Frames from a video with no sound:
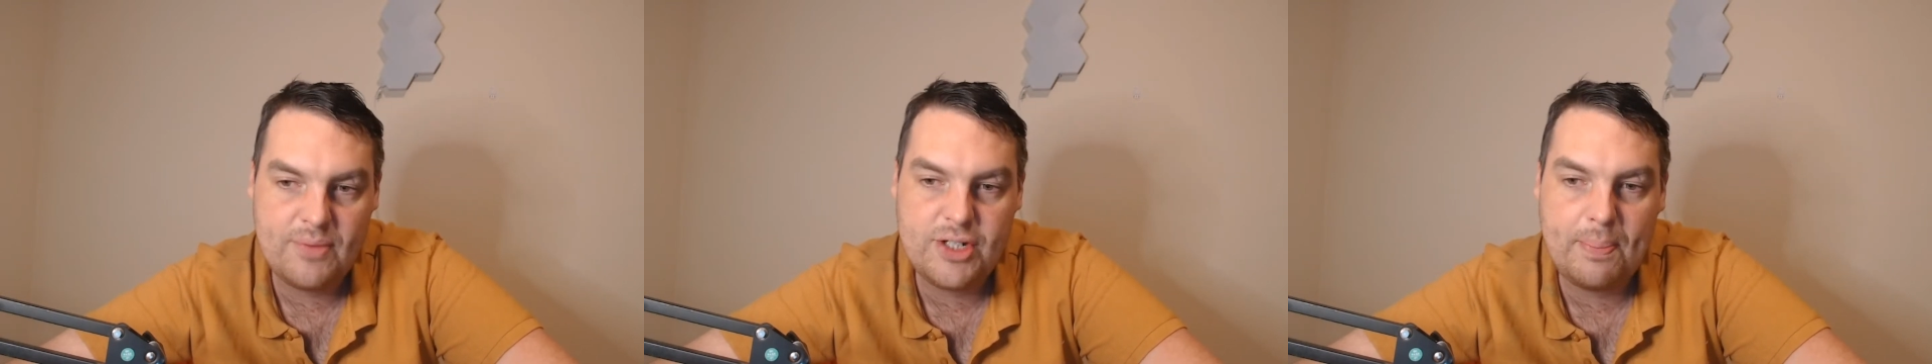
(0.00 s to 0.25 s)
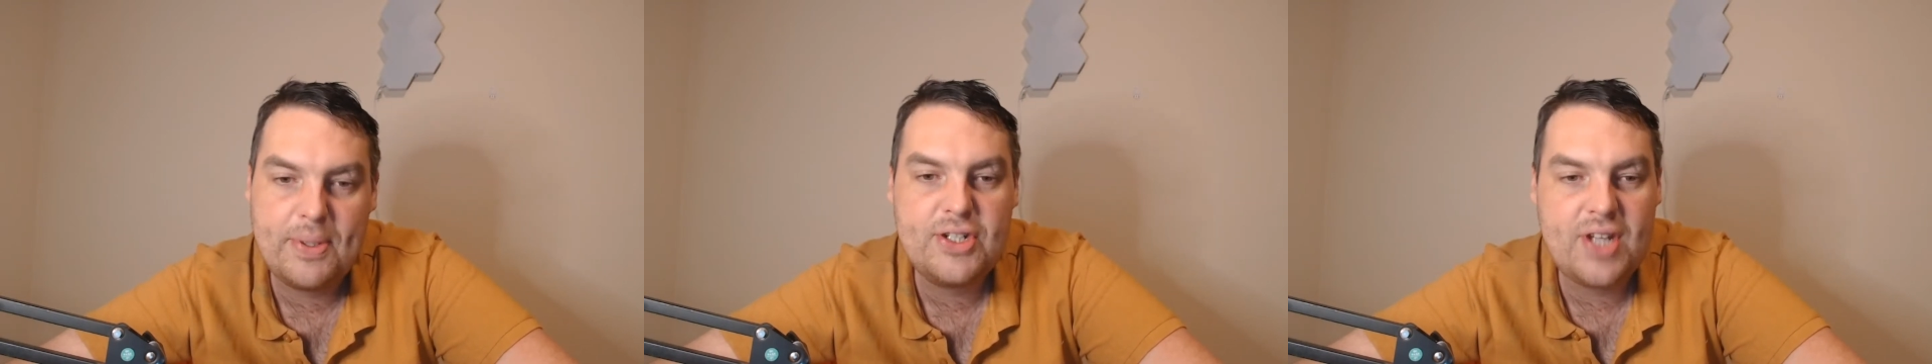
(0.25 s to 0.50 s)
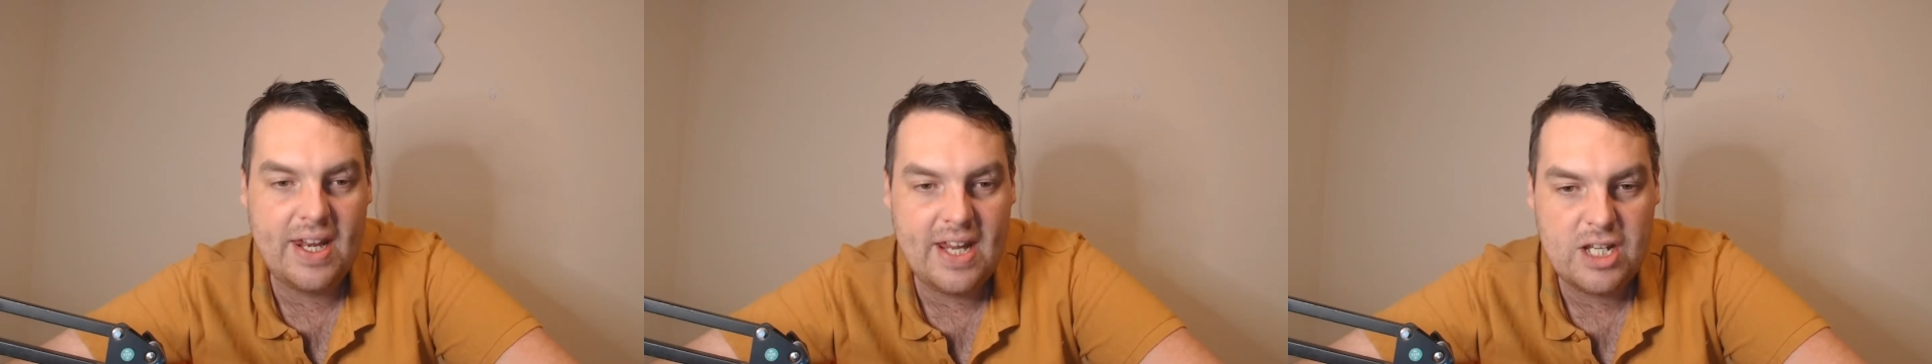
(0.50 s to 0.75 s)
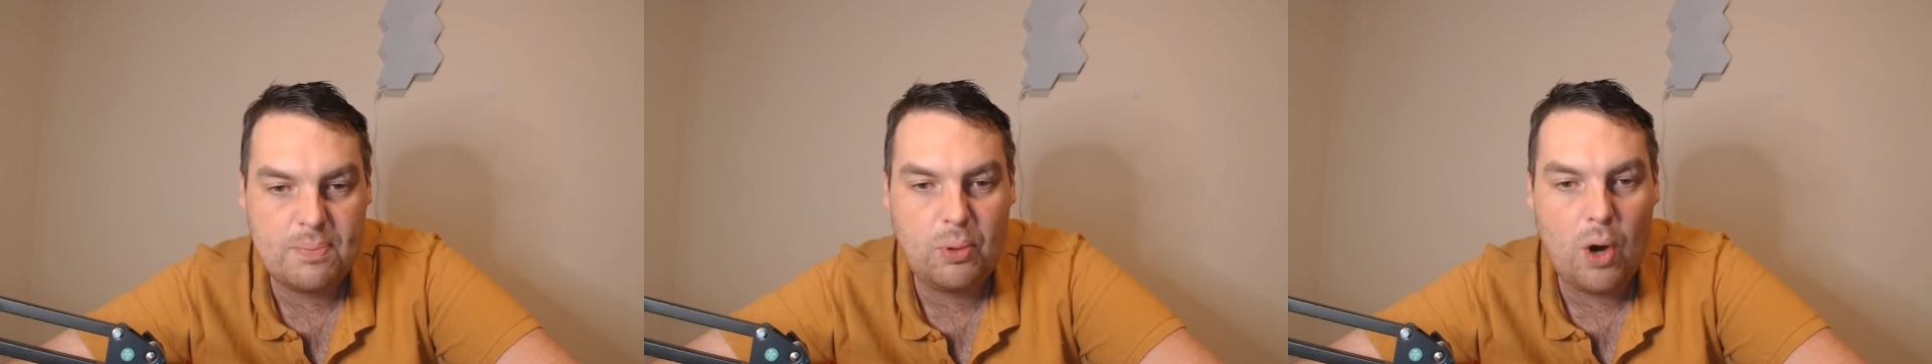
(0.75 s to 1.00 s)
So
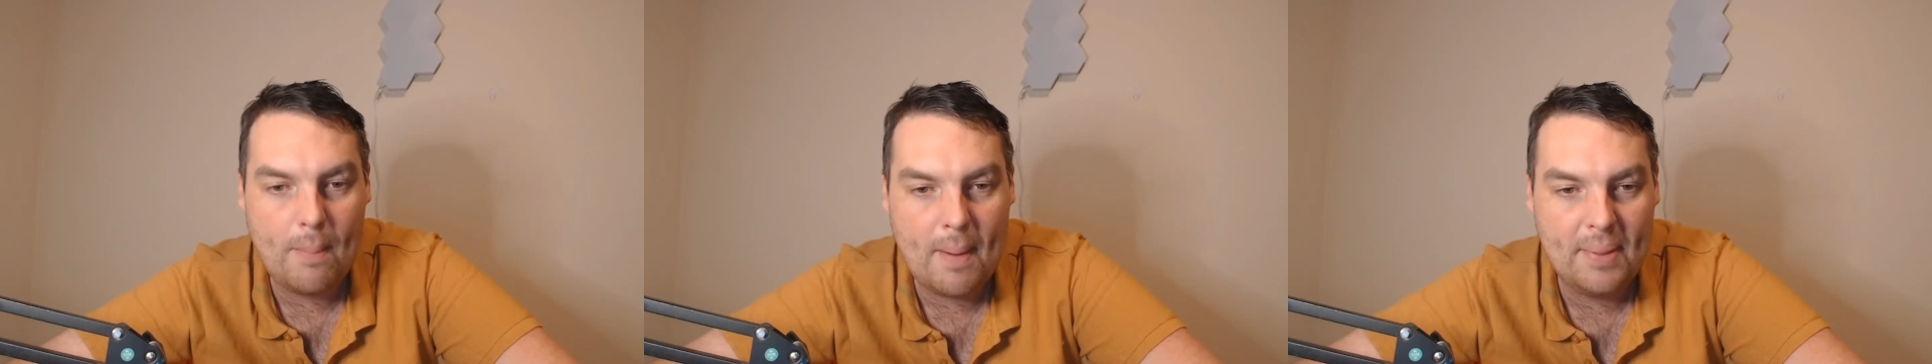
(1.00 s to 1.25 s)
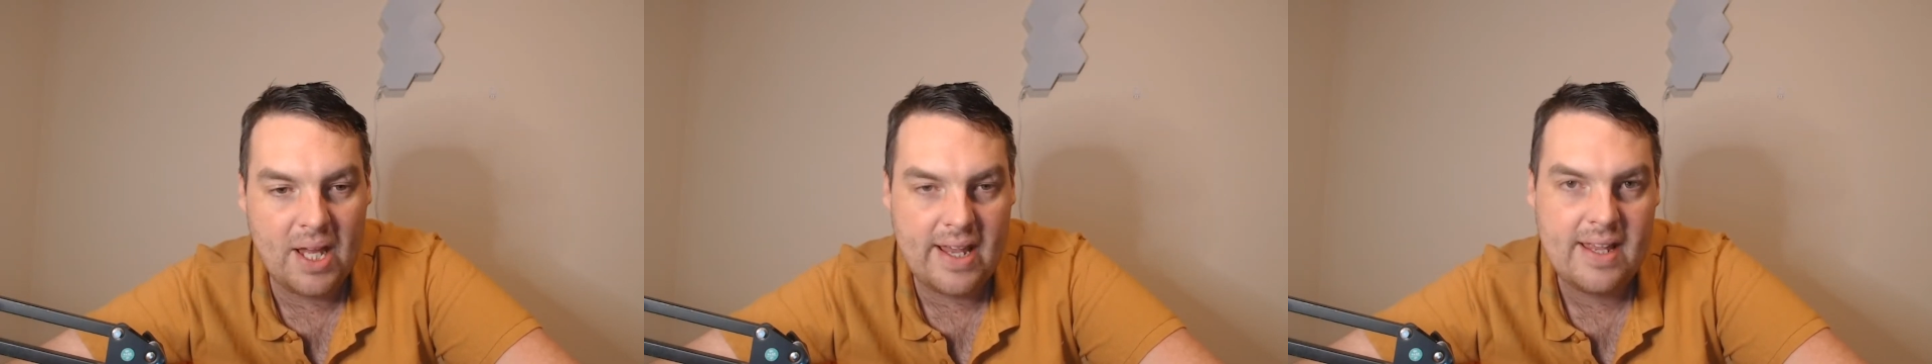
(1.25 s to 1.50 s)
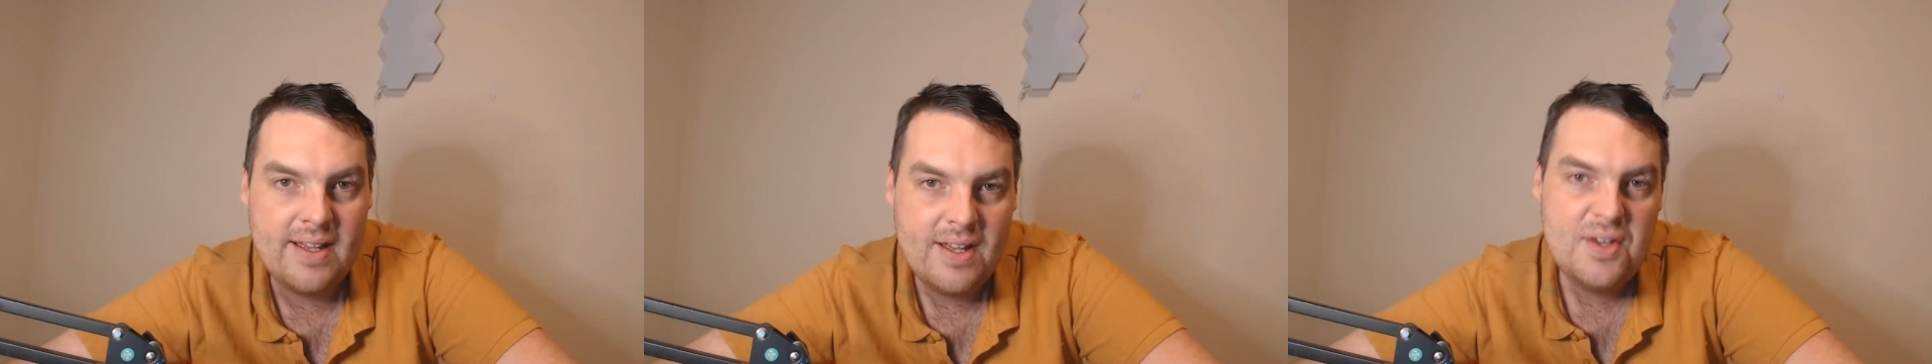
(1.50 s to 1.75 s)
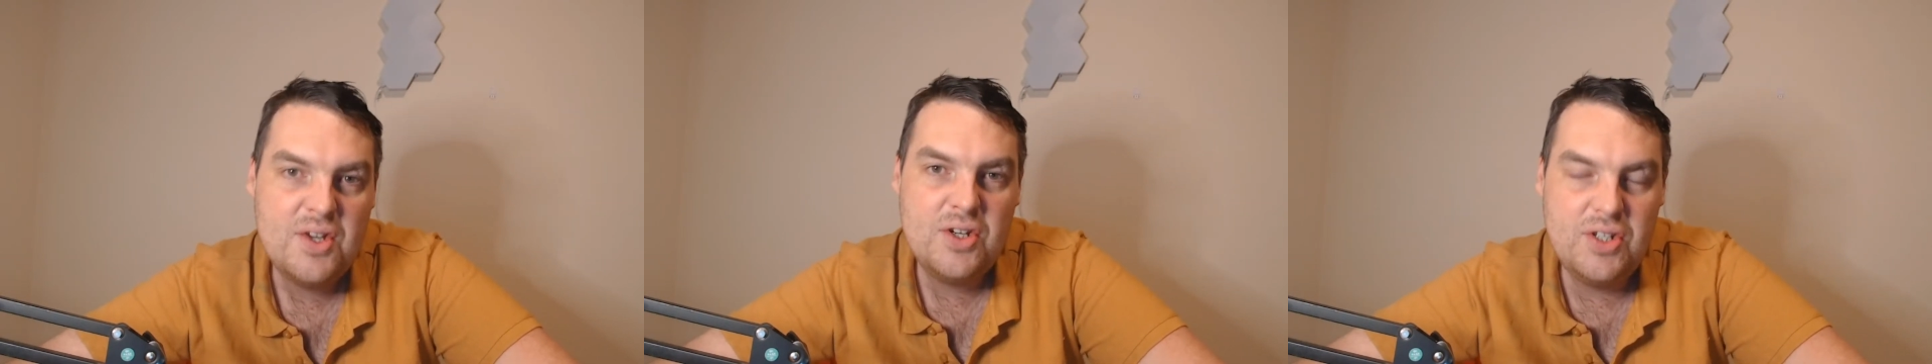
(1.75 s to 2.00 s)
percentage probably
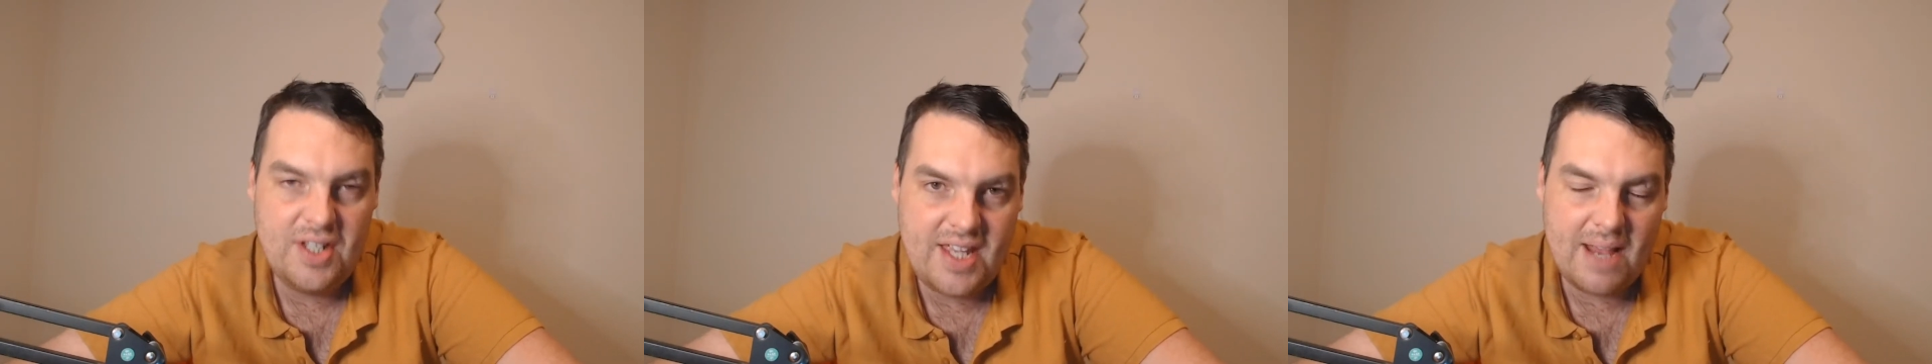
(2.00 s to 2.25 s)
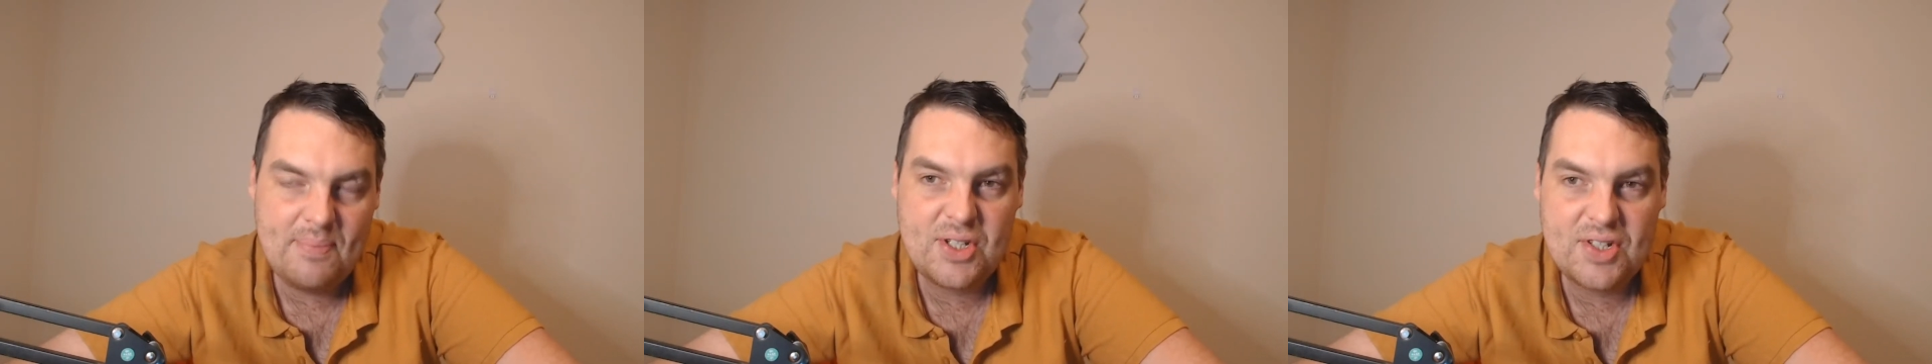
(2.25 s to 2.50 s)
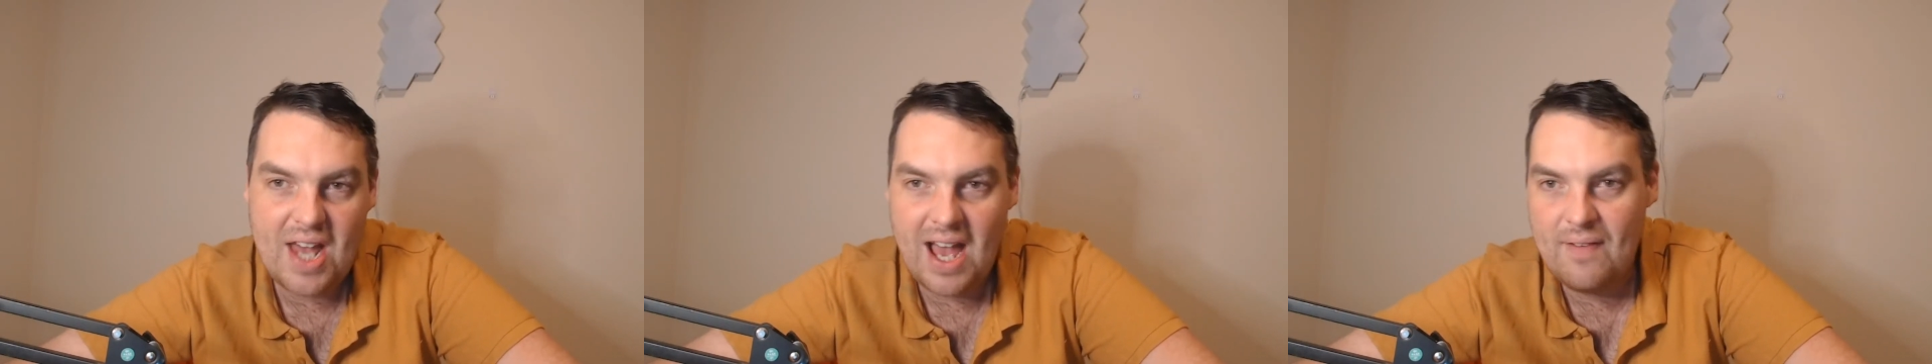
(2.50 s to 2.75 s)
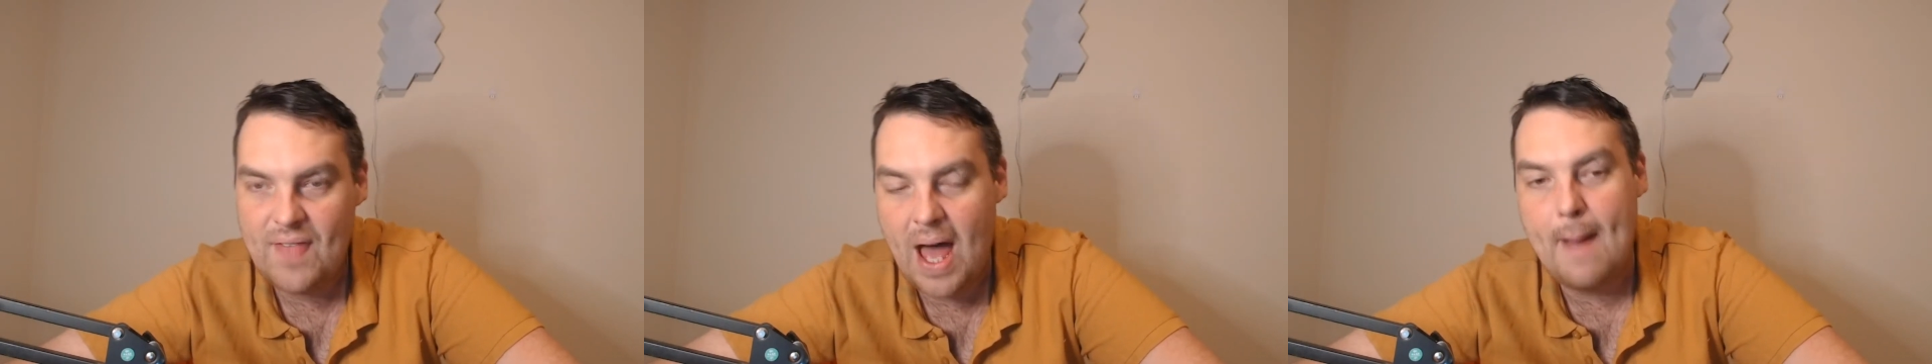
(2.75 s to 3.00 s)
keeps us out
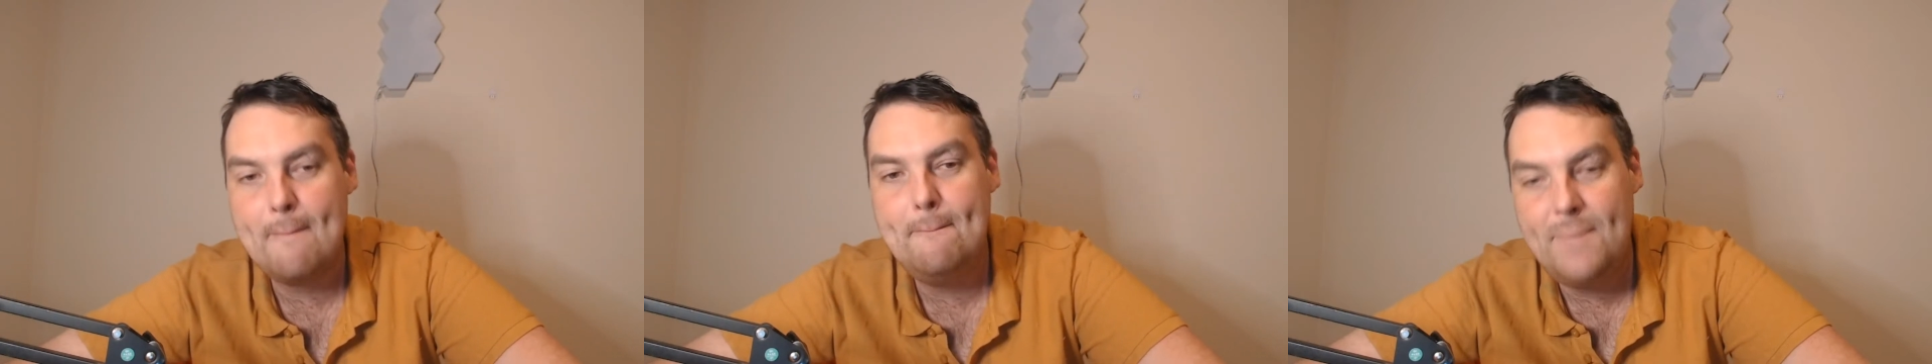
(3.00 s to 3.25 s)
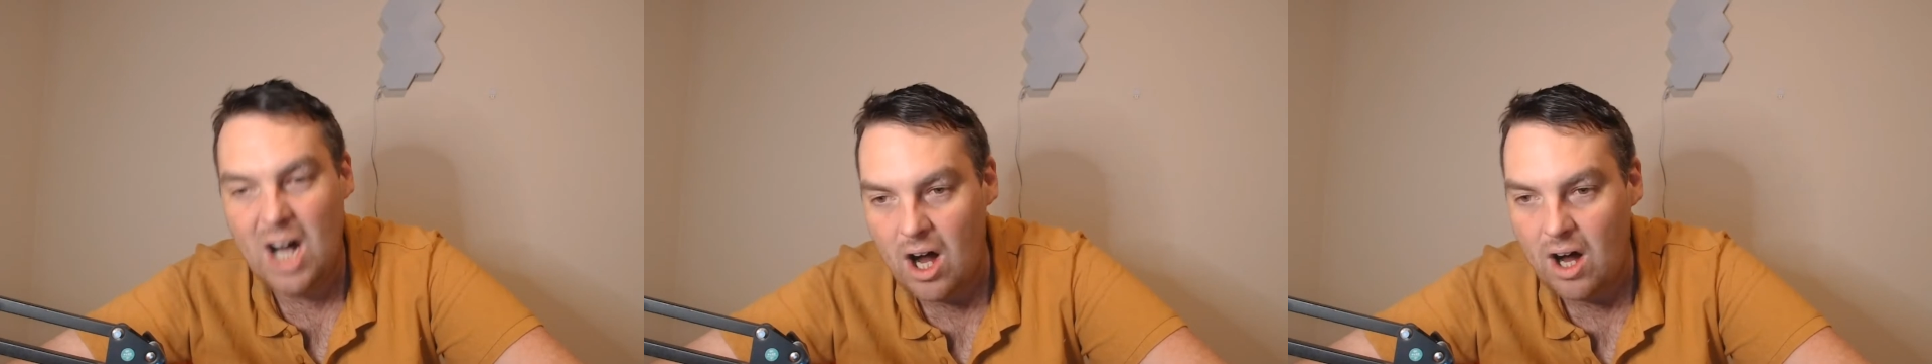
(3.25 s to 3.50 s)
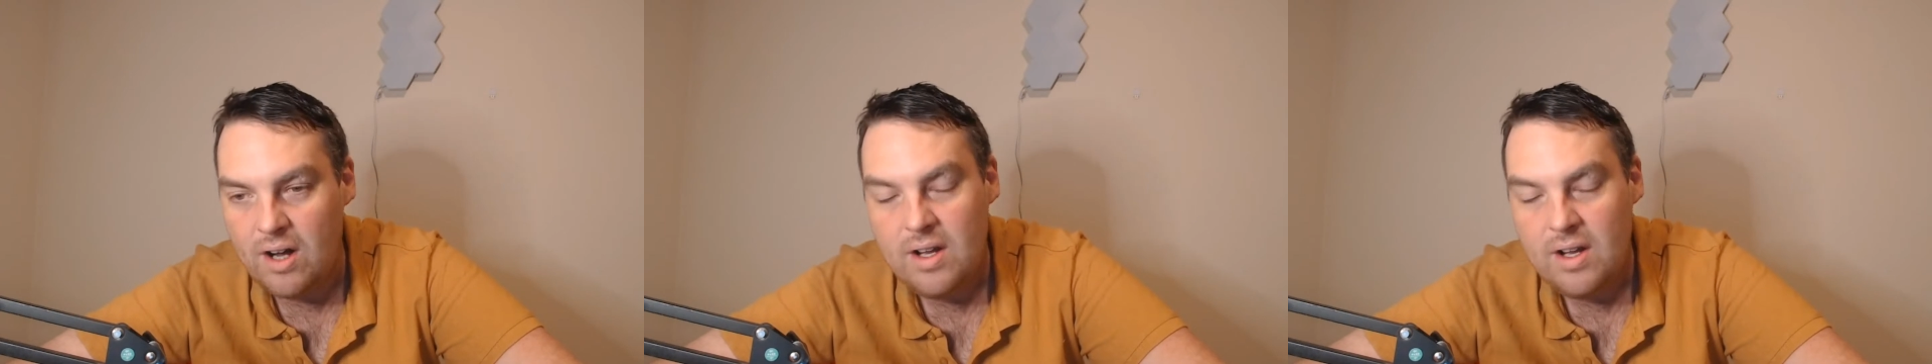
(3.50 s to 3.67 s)
of that. But